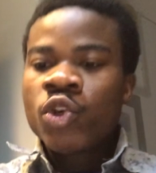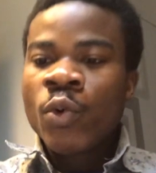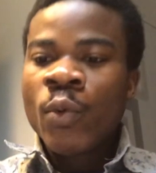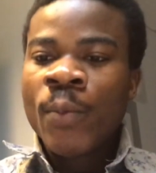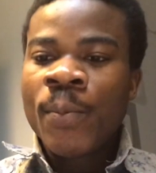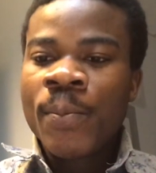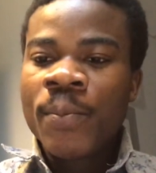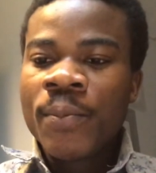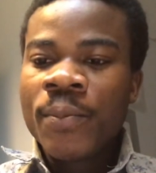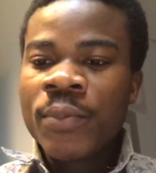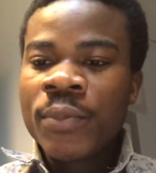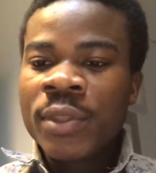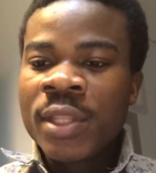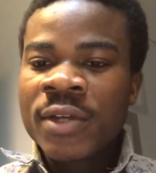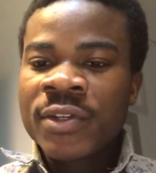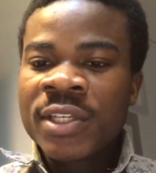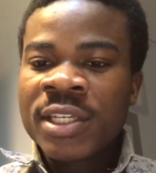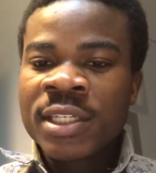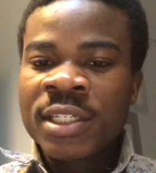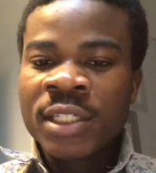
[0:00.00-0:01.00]
you
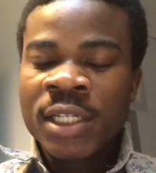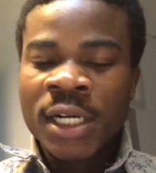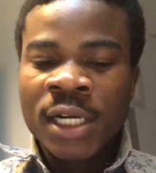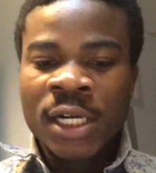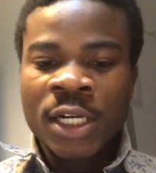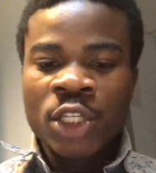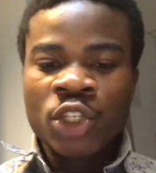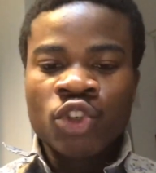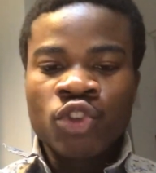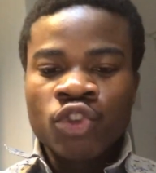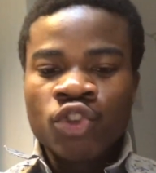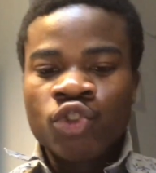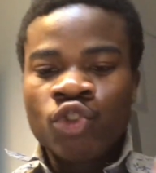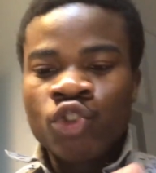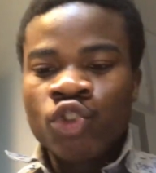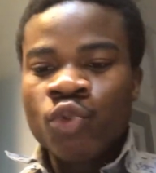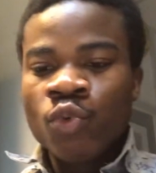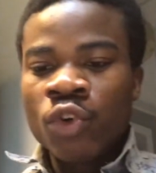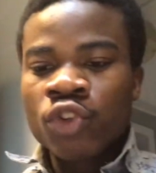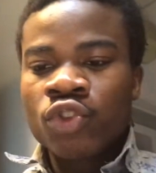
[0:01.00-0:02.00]

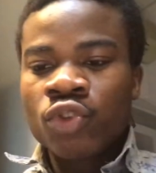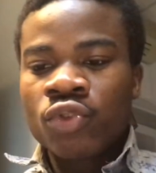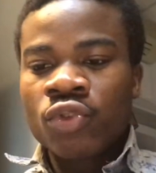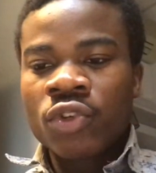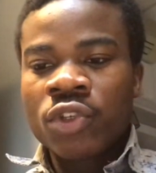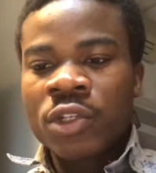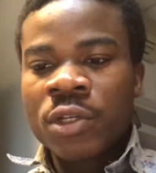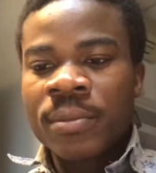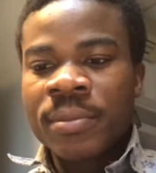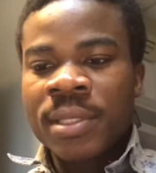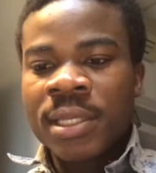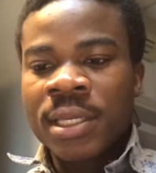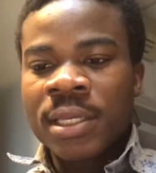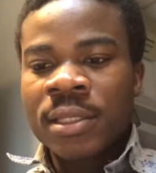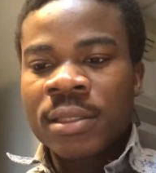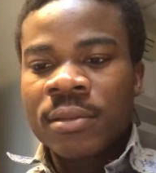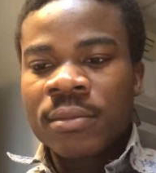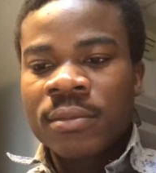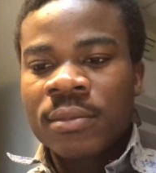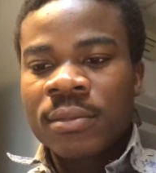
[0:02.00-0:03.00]
want to do
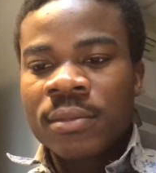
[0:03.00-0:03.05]
something,